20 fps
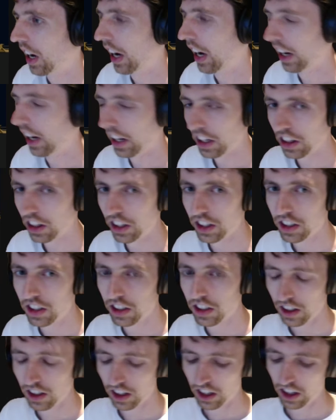I like
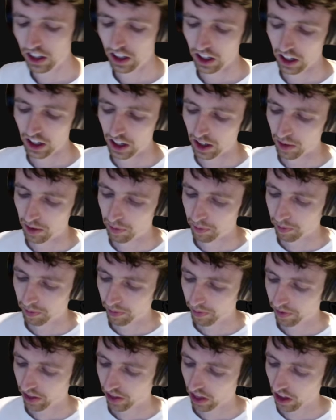this.
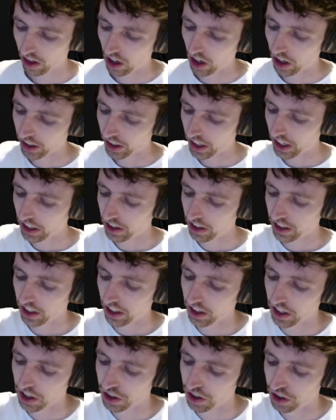Arcane has had
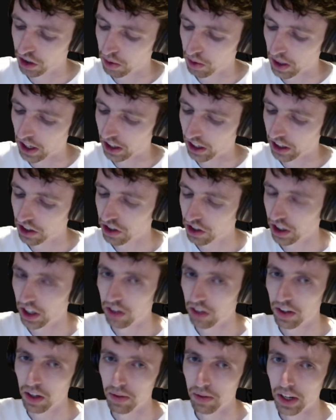an issue where it's trying
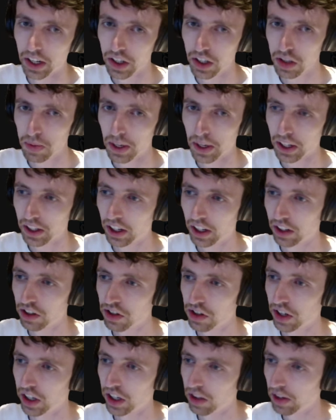to be a mana spec and it's
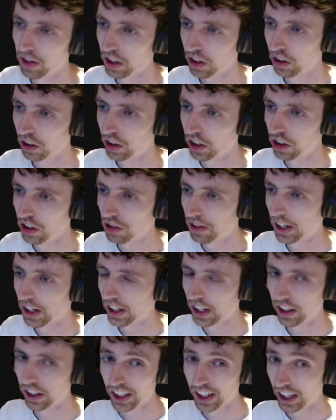trying to be a cooldown
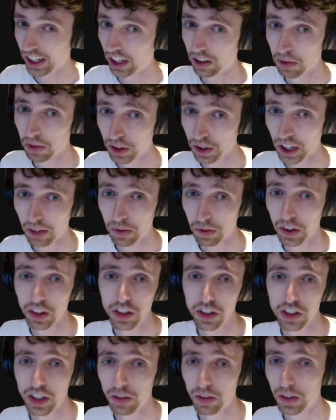spec, and they can't both happen at
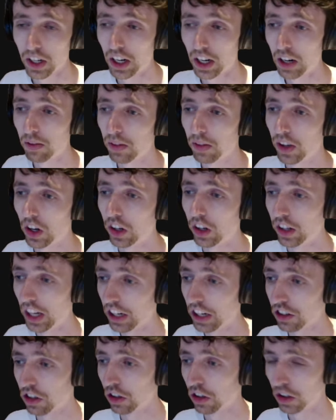the same time
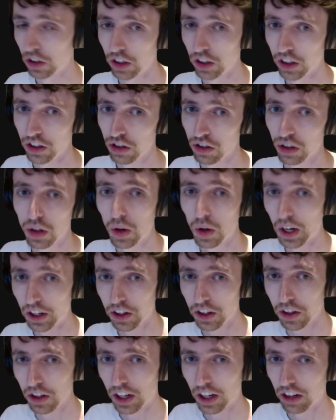unless your cooldowns require
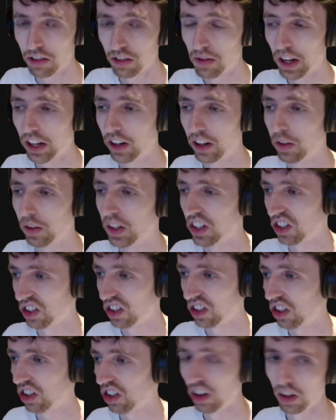you to have mana, which has
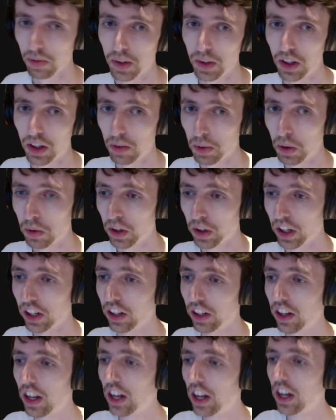just not been the boat we're
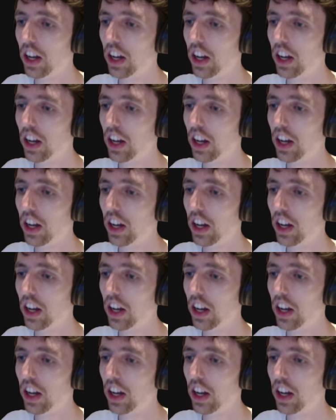in.